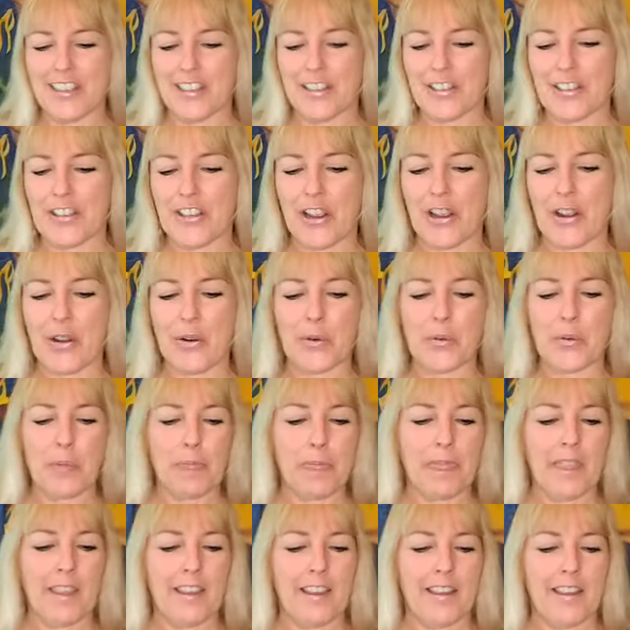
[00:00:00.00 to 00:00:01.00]
So
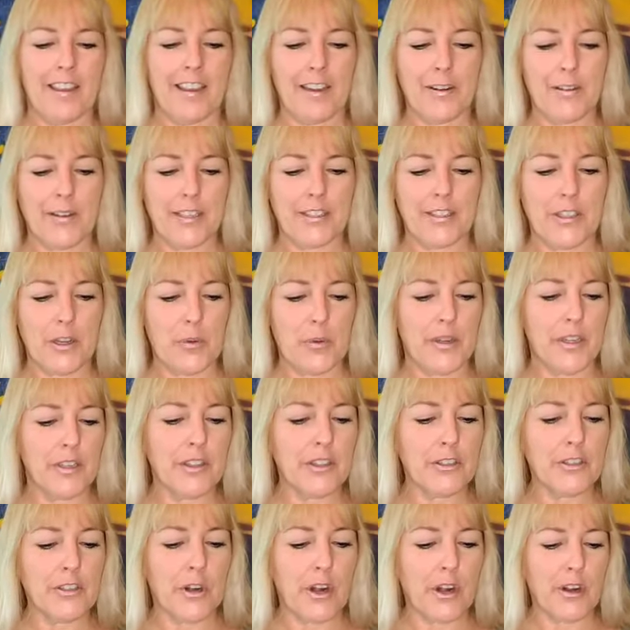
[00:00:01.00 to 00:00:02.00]
anyway, so in
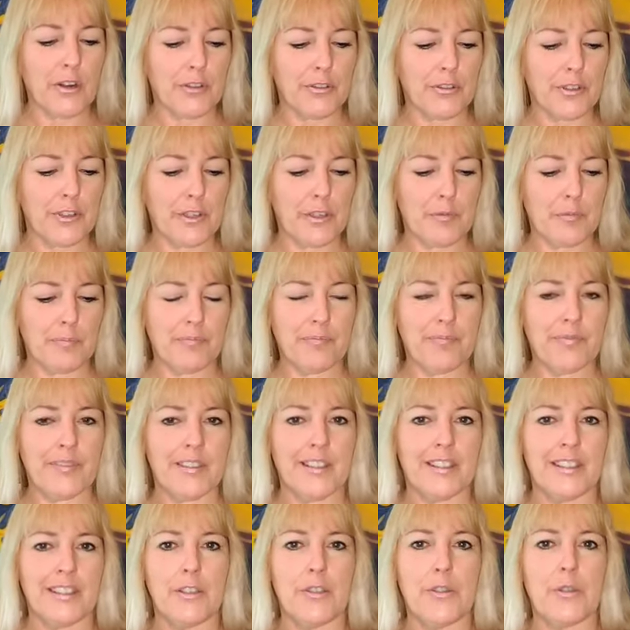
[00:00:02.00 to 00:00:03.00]
the dark room,
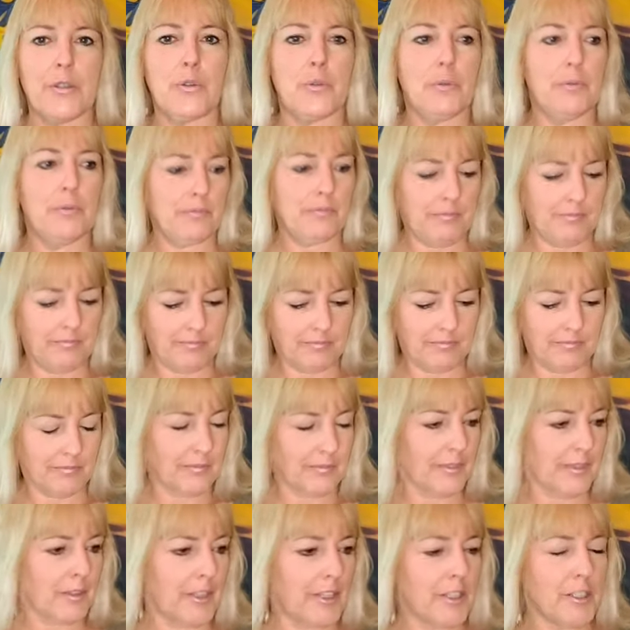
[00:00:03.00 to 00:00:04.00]
you
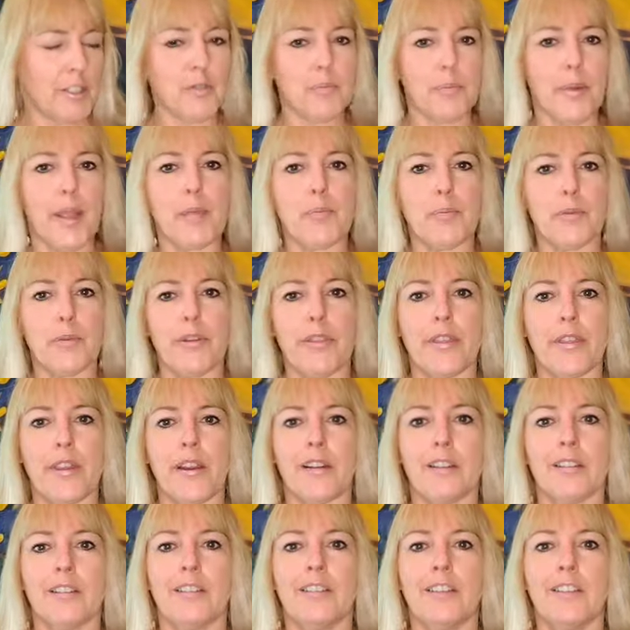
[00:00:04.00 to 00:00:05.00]
get your paper in
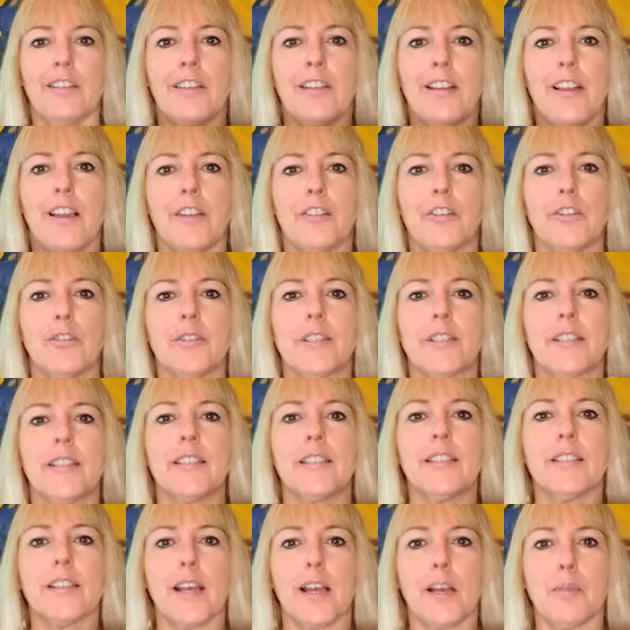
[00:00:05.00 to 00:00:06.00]
there and you
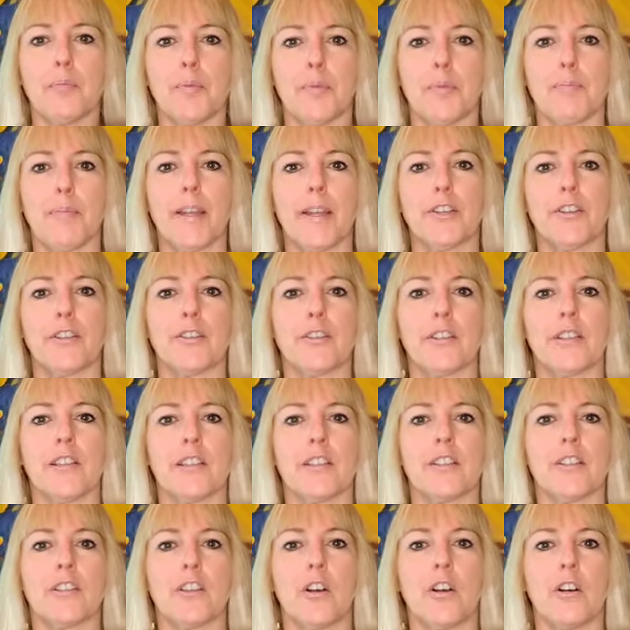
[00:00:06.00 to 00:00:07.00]
seal it up. Make sure
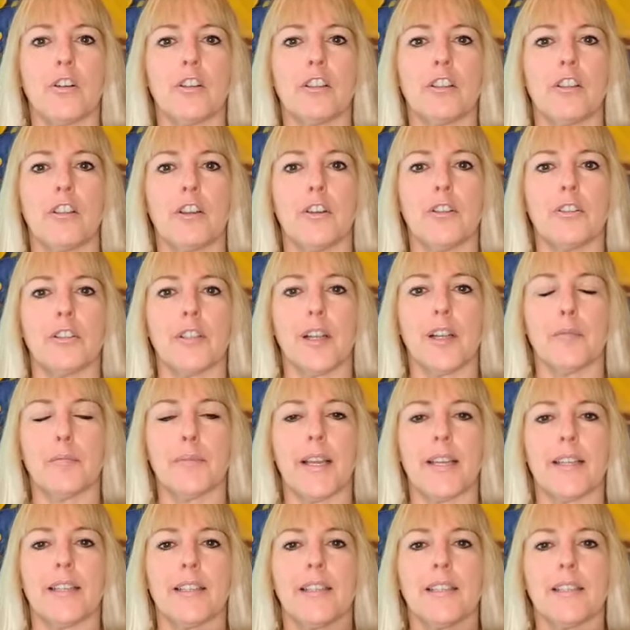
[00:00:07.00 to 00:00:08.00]
this is all closed up
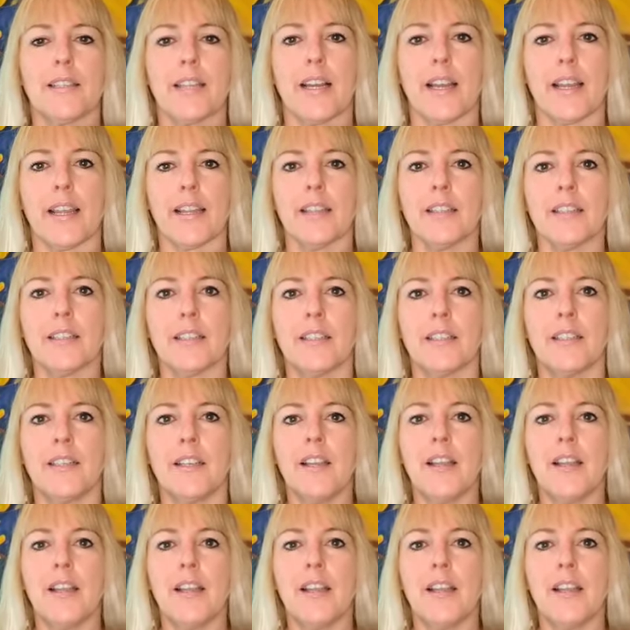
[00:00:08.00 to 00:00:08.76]
nice and tight.